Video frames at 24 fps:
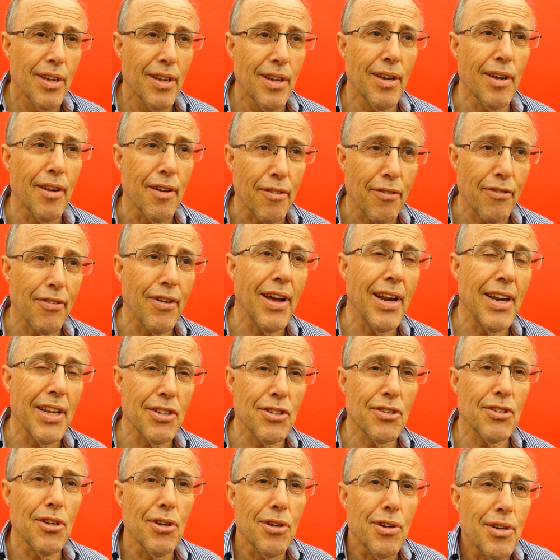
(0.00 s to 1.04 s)
you know, fairly
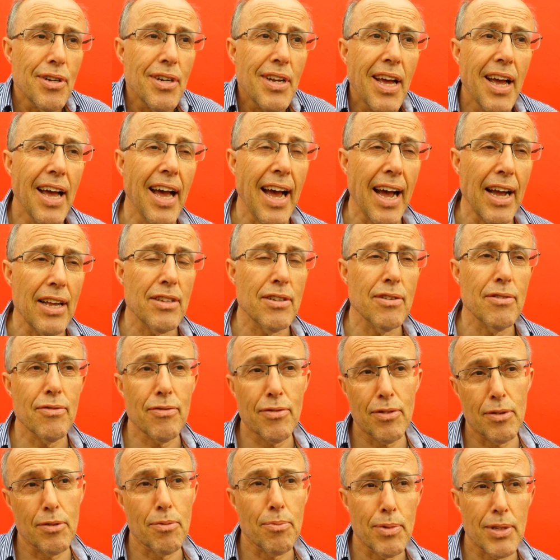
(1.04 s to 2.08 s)
soon out
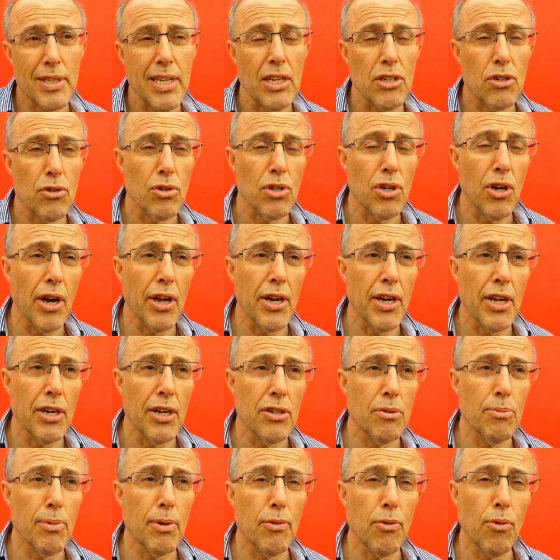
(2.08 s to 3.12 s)
of the potential
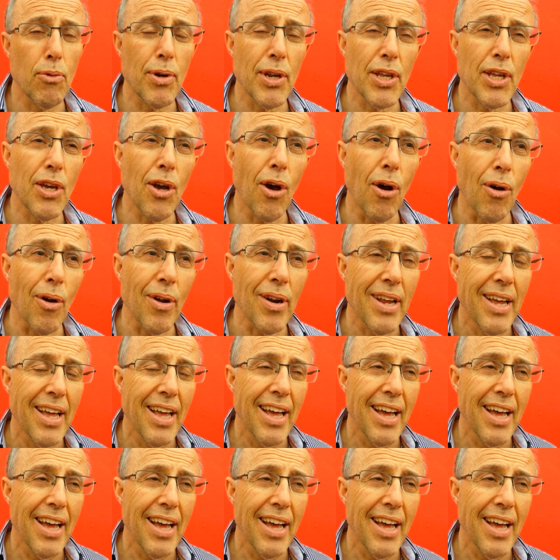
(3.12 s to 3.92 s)
900 we've already got,